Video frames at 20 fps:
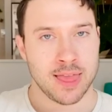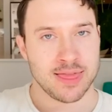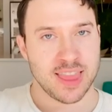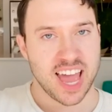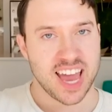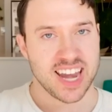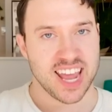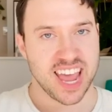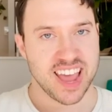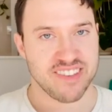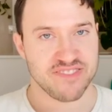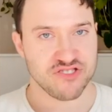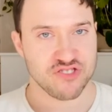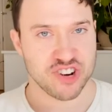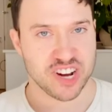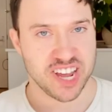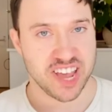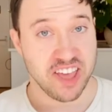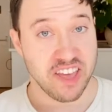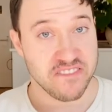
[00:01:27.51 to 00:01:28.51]
that
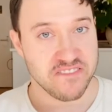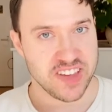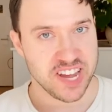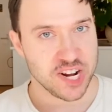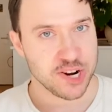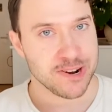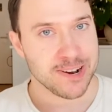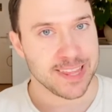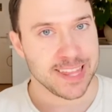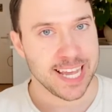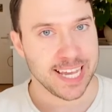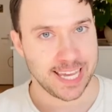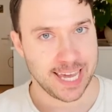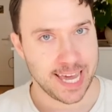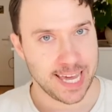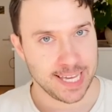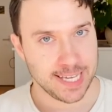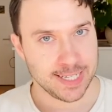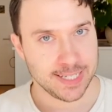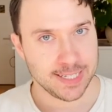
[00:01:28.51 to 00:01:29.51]
every
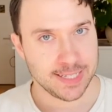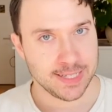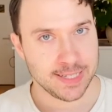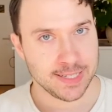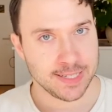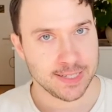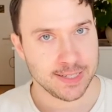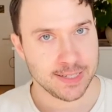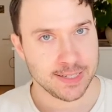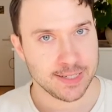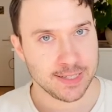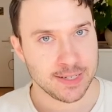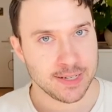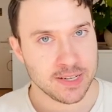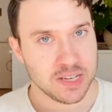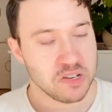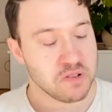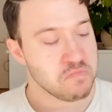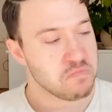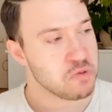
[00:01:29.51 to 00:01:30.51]
finger-licking,
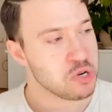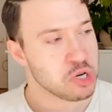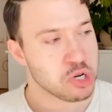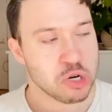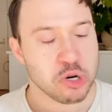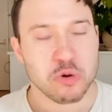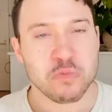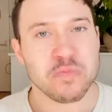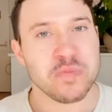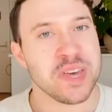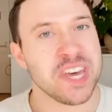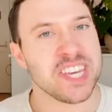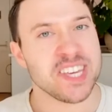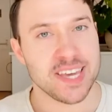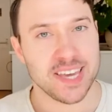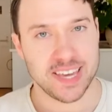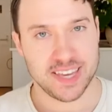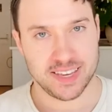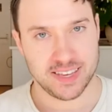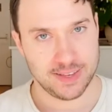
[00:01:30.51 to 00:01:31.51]

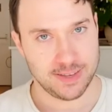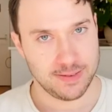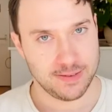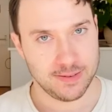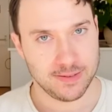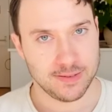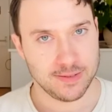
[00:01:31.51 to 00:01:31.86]
booger-picking,